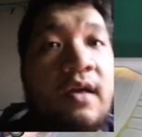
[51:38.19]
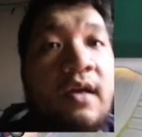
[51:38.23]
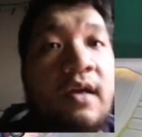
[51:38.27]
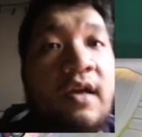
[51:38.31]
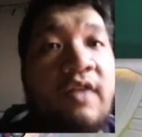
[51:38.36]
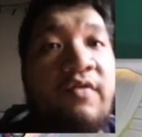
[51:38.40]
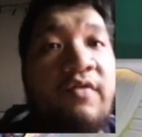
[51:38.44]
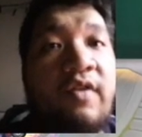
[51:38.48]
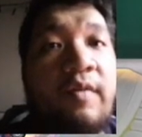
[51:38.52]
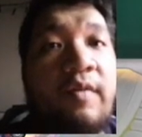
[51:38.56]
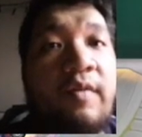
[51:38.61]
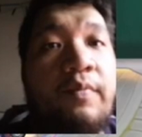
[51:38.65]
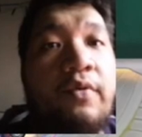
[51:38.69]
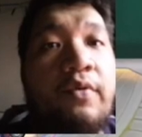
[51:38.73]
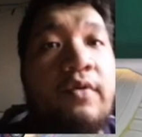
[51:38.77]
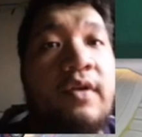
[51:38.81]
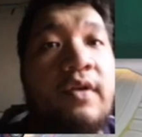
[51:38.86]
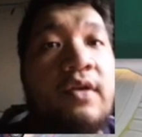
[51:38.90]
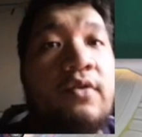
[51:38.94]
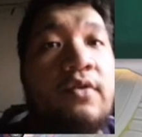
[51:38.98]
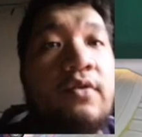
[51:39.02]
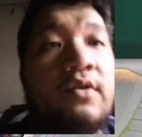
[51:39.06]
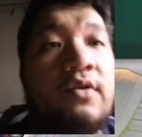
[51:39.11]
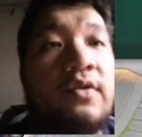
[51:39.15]
If our
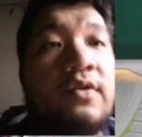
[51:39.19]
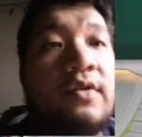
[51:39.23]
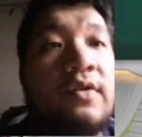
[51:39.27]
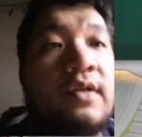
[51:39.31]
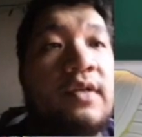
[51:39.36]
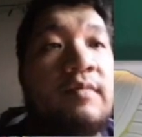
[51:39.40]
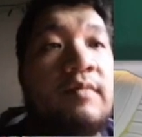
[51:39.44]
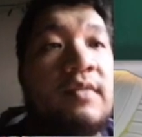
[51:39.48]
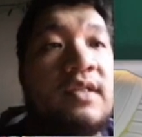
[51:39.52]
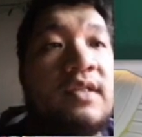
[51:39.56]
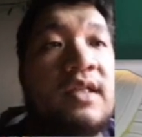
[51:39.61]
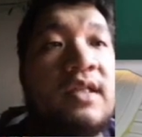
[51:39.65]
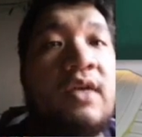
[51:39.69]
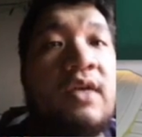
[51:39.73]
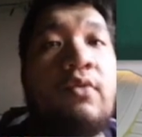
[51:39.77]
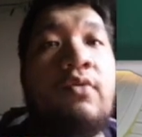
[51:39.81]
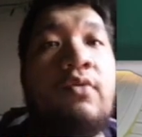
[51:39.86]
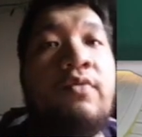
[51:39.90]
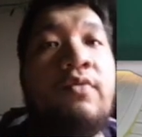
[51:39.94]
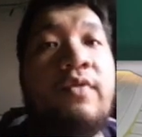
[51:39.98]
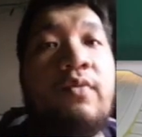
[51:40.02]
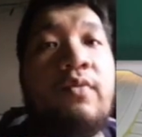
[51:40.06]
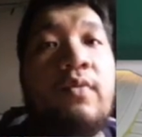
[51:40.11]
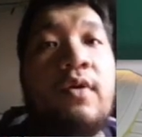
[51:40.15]
opponent goes say
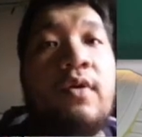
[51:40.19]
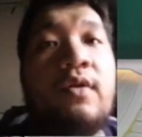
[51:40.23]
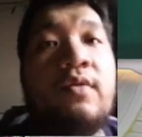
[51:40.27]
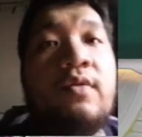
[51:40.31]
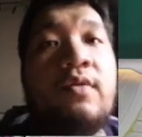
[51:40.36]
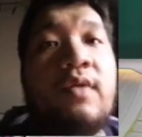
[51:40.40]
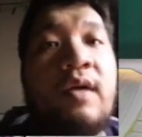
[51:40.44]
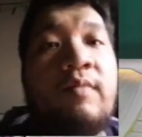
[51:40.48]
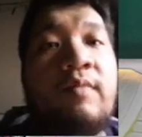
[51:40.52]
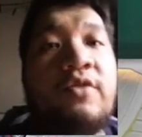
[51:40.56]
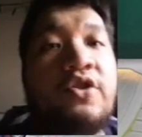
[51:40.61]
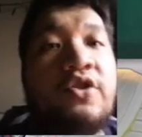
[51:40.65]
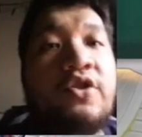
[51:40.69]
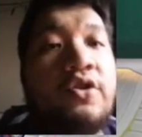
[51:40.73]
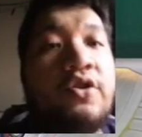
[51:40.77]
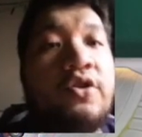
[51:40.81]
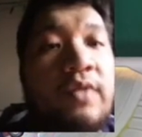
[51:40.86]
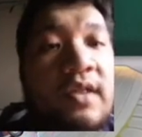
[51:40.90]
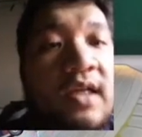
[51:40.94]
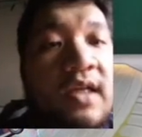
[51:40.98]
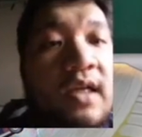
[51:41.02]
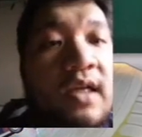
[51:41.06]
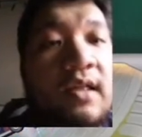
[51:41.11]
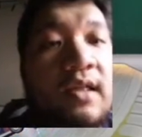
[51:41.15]
Uvenwald, I'm sure we
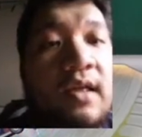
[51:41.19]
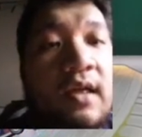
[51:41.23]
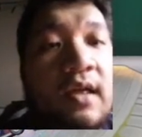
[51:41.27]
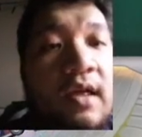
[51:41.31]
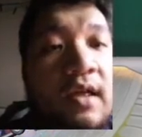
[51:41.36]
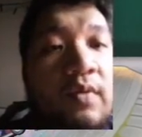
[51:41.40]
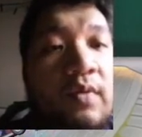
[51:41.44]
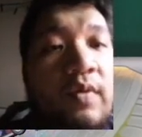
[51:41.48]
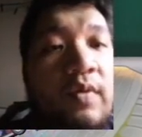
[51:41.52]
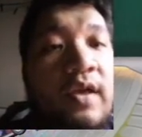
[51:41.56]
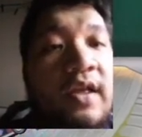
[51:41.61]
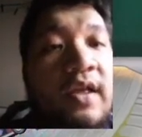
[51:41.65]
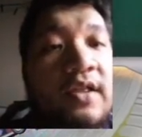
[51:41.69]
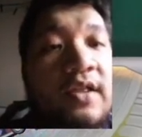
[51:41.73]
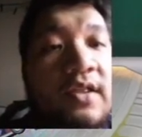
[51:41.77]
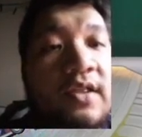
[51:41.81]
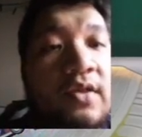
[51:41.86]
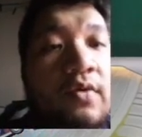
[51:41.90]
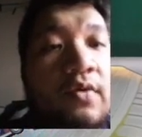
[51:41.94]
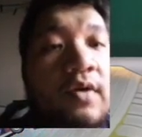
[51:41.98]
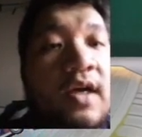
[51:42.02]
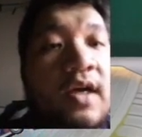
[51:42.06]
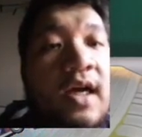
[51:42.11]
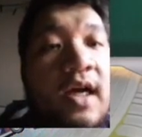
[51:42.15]
take the hit. We can just
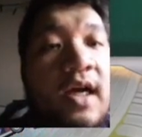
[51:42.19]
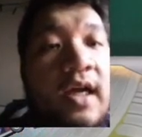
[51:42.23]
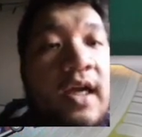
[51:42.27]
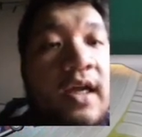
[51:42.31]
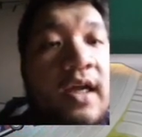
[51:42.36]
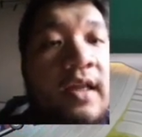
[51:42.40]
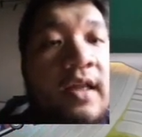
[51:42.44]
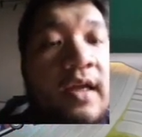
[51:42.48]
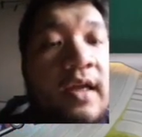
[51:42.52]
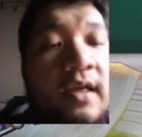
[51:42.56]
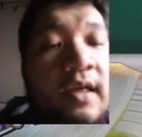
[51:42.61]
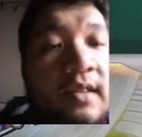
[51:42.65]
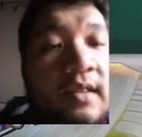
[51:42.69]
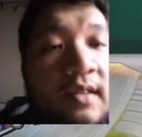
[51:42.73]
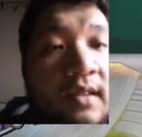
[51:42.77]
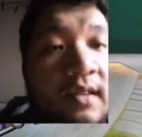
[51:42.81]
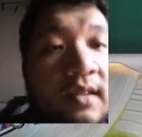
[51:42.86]
go Kaya next.